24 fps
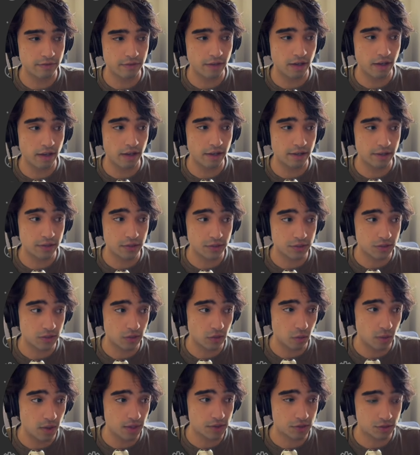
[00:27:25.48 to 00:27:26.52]
a user
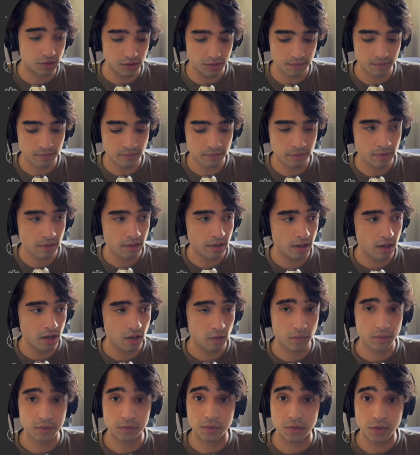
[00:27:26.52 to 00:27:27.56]
question,
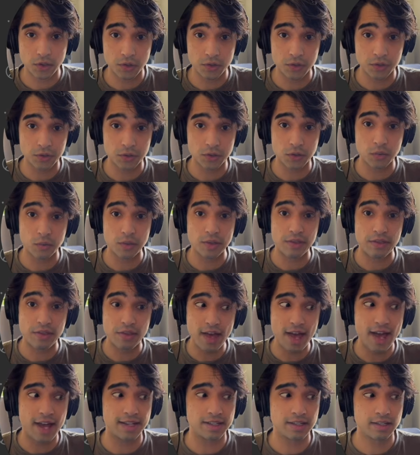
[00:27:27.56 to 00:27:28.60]
what we're going to do with
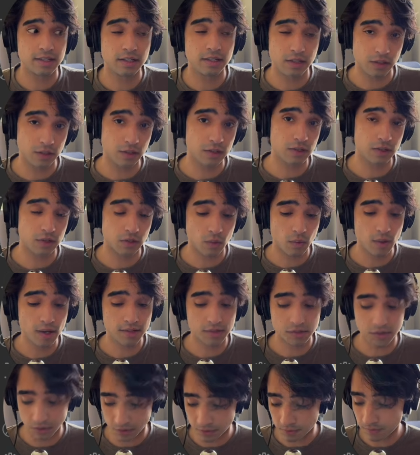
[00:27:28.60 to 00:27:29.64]
that user
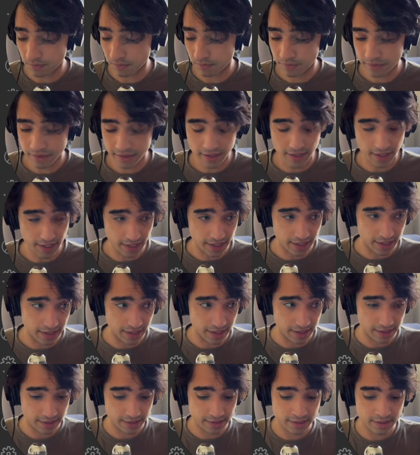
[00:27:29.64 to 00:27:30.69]
question
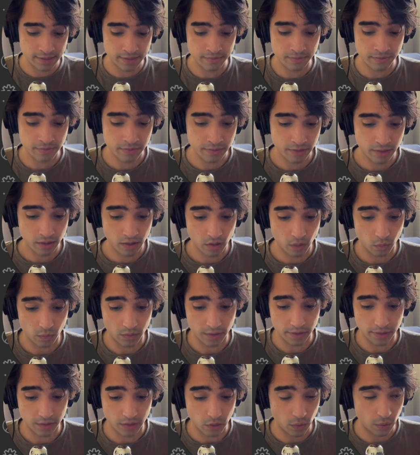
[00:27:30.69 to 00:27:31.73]
is
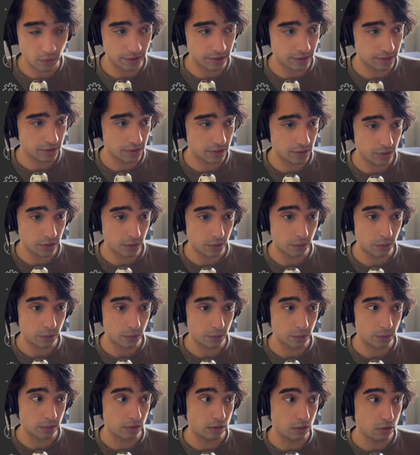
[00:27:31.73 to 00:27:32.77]
we're going
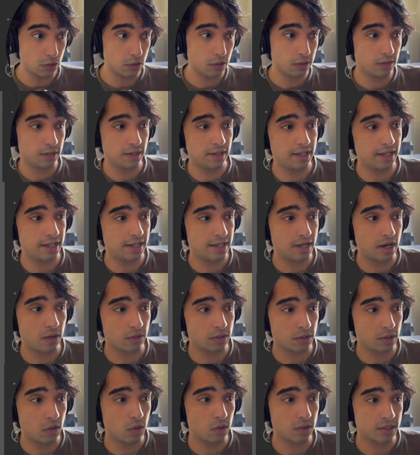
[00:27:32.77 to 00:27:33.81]
to look in
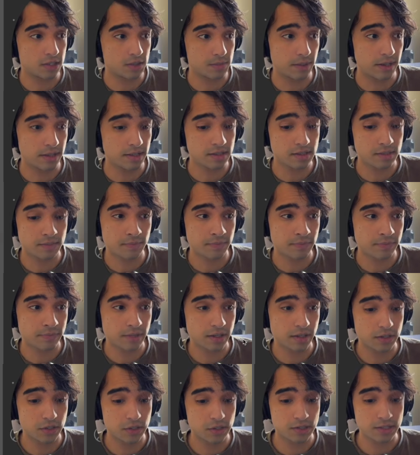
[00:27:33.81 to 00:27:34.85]
our knowledge base
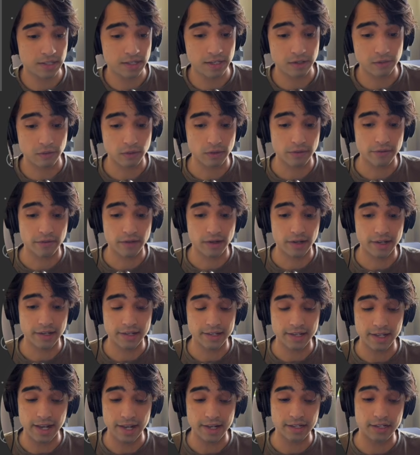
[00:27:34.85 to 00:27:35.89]
to see if we
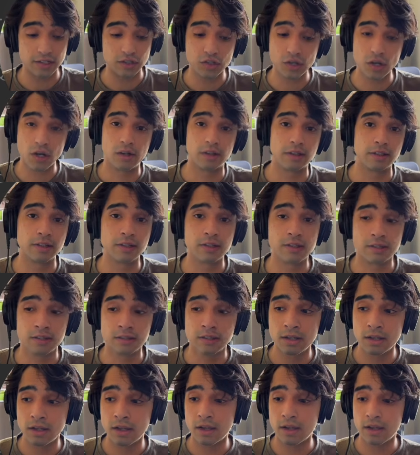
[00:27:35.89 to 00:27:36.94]
find any chunks
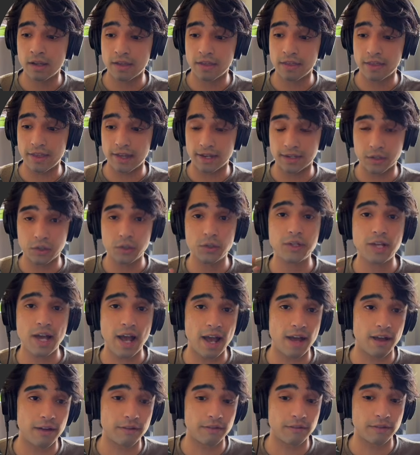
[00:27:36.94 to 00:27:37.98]
that could
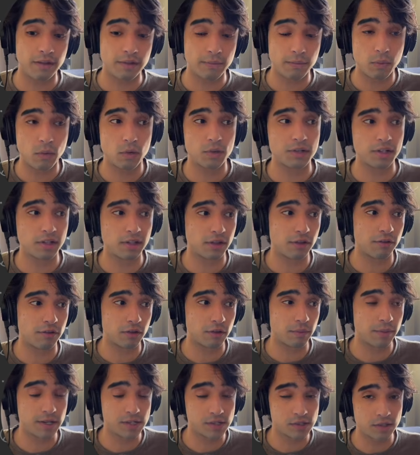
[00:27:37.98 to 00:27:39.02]
have important
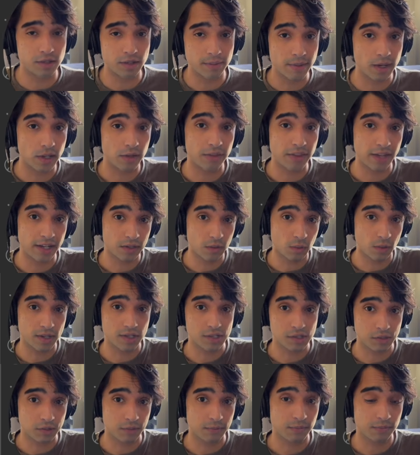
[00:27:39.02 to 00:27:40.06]
information about that
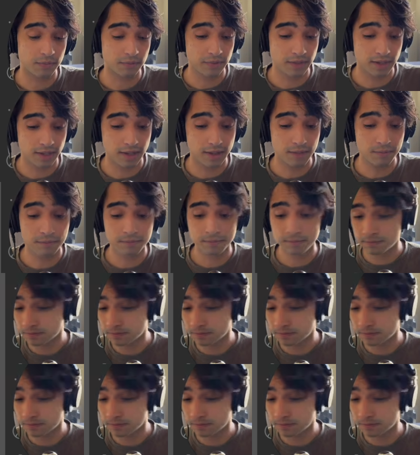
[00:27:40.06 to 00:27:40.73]
question. Okay,